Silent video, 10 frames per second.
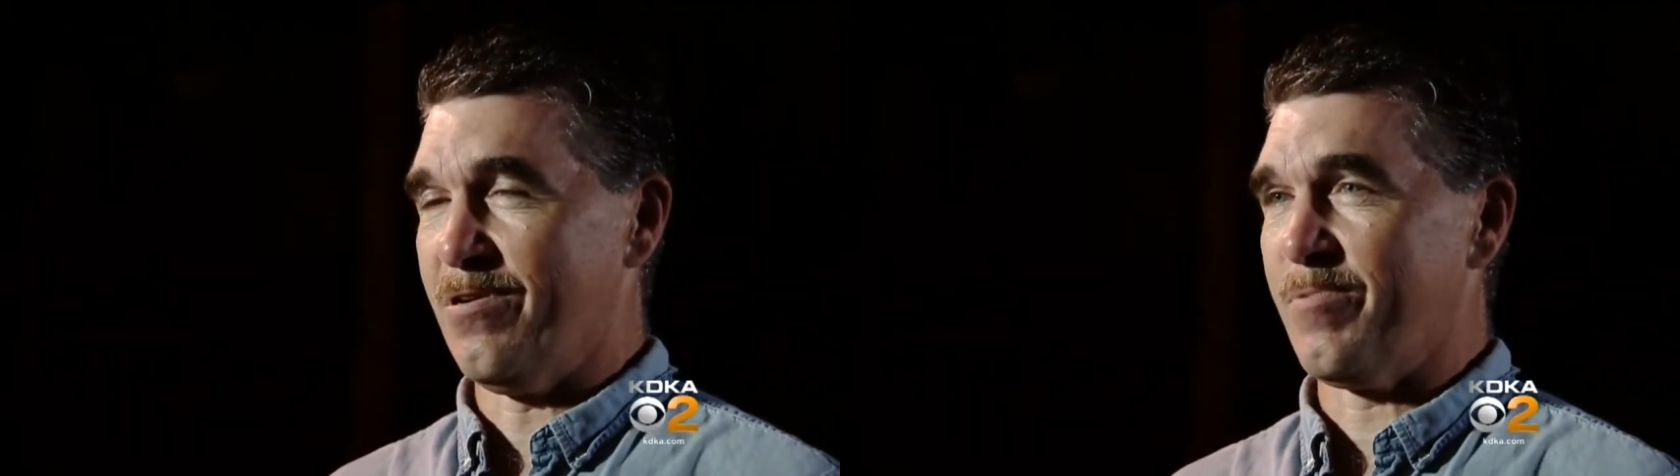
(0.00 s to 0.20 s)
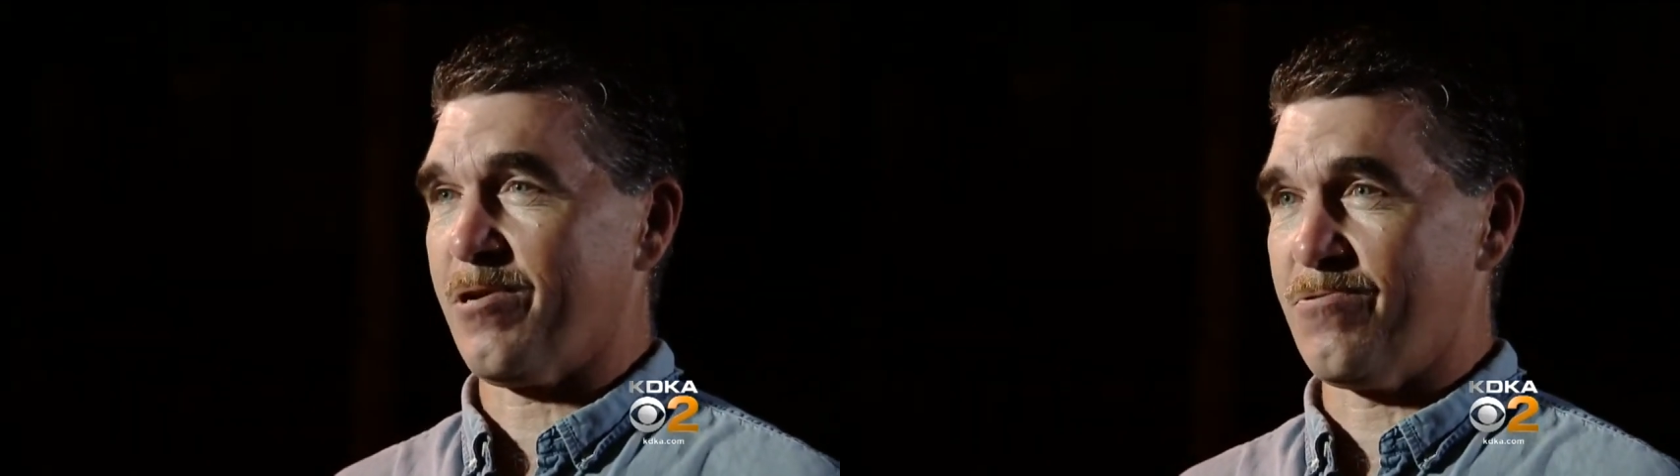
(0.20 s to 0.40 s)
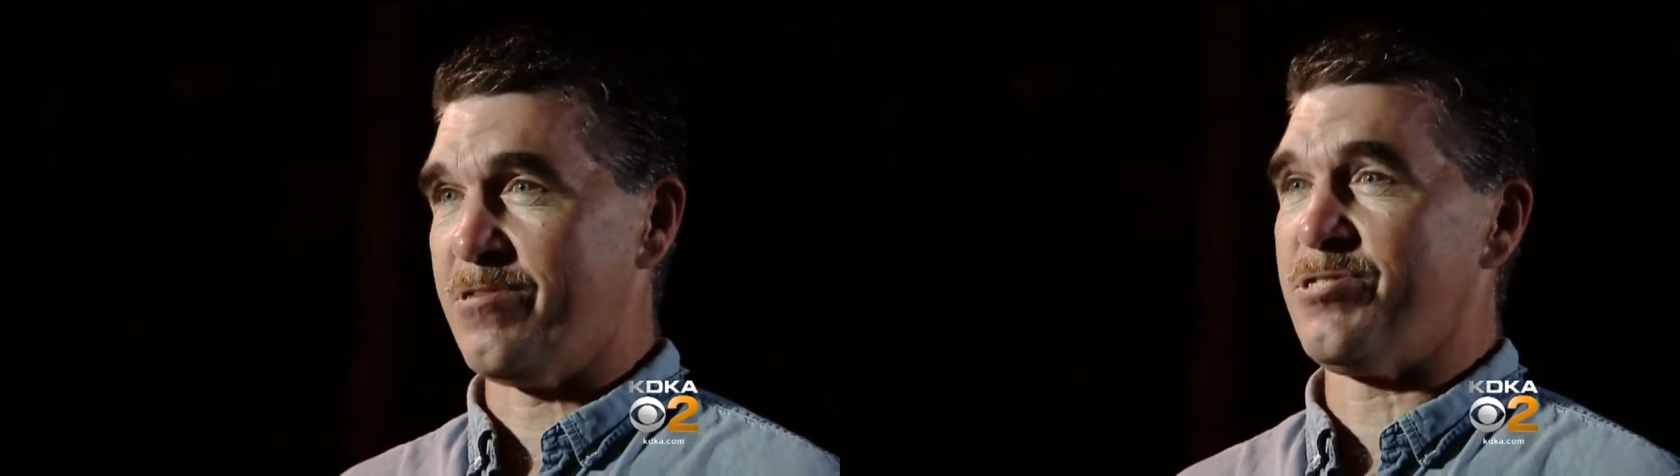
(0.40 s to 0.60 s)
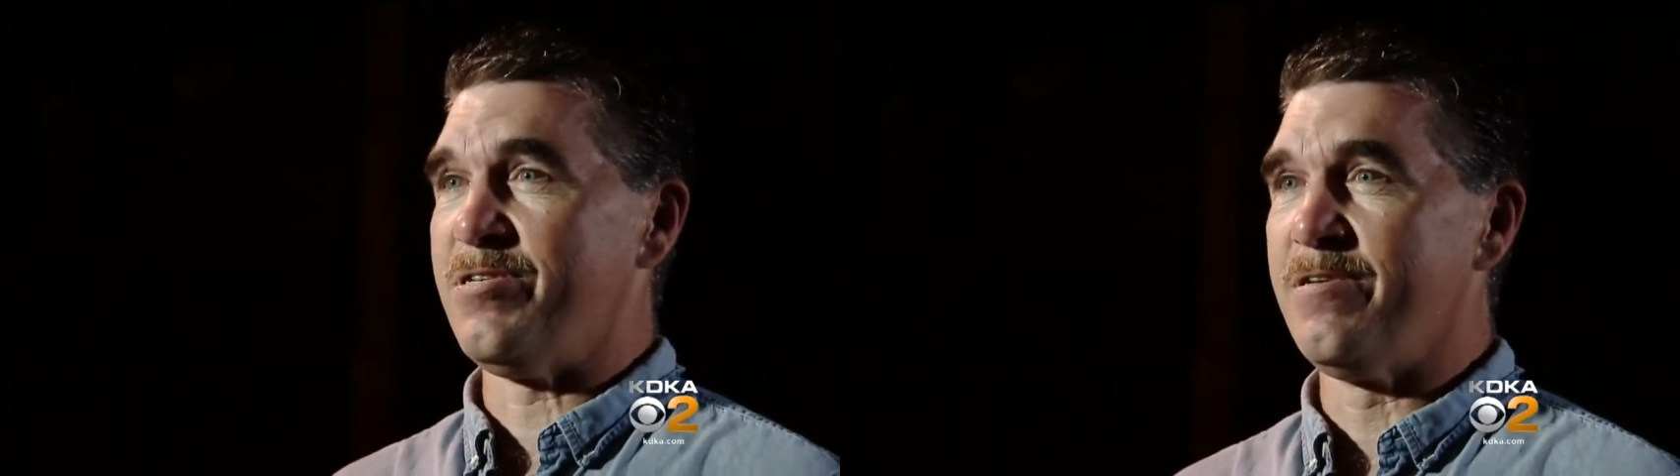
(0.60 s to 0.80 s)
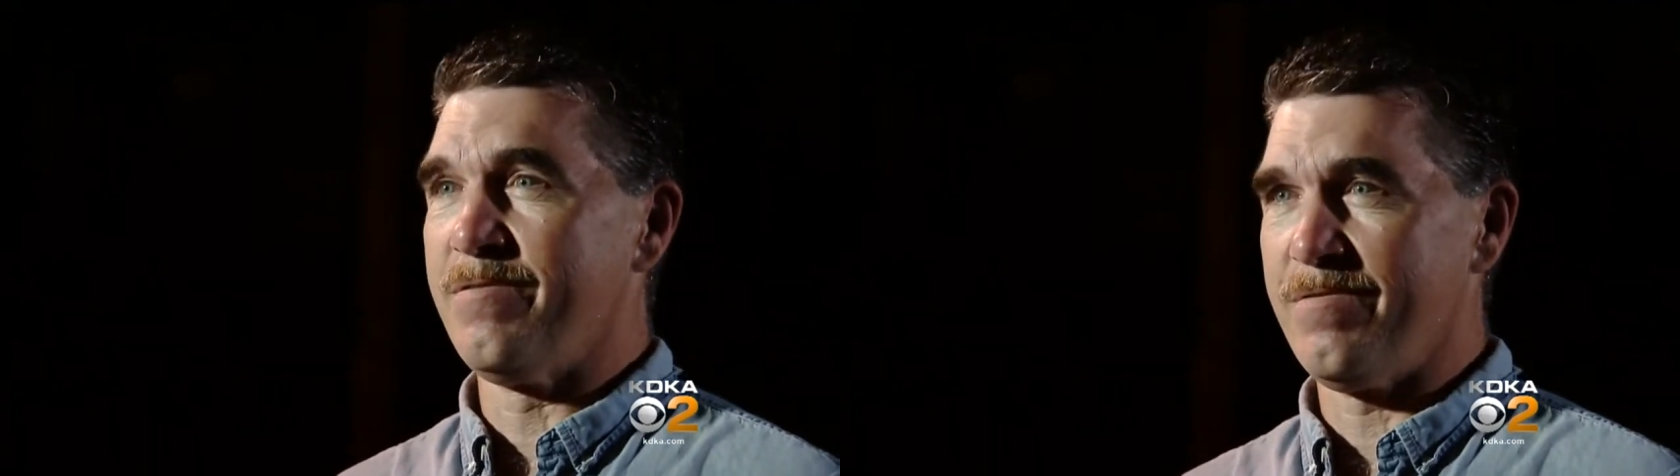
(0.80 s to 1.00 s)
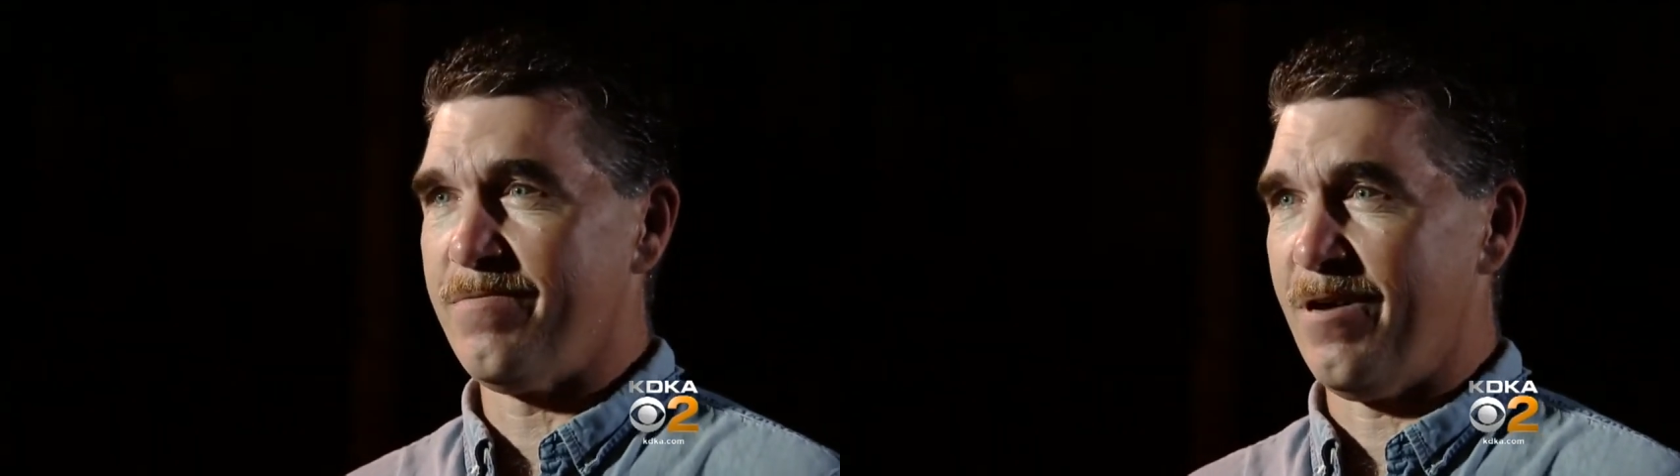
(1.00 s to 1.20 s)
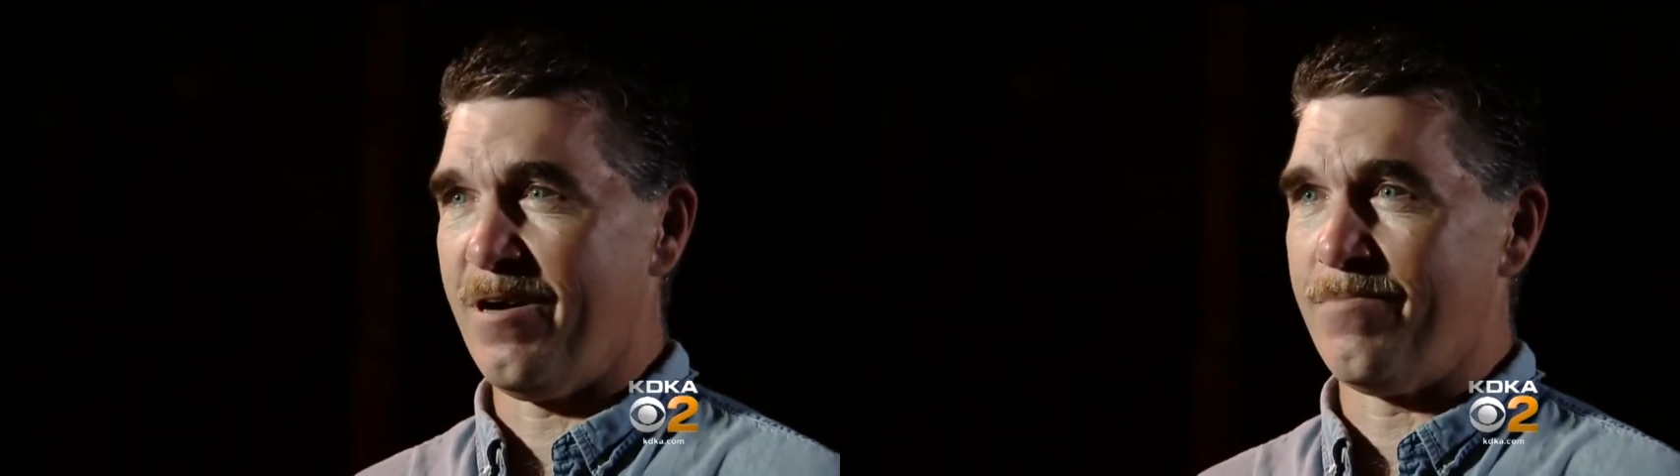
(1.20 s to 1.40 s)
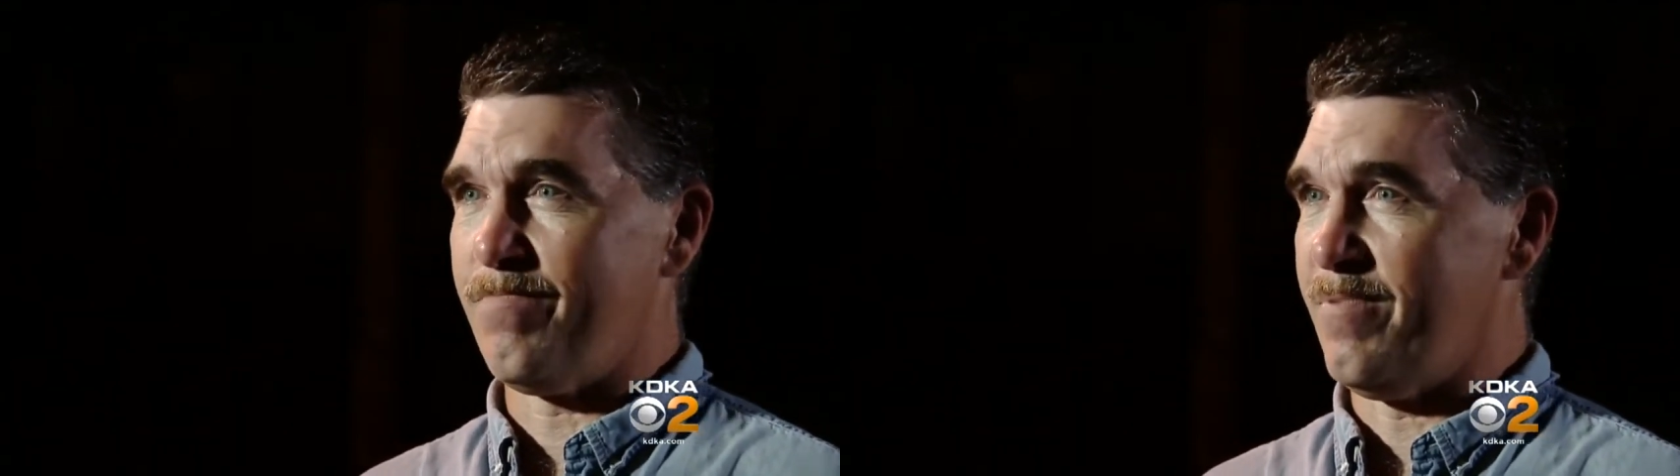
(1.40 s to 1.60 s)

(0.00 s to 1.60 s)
I'm a Christian, uh,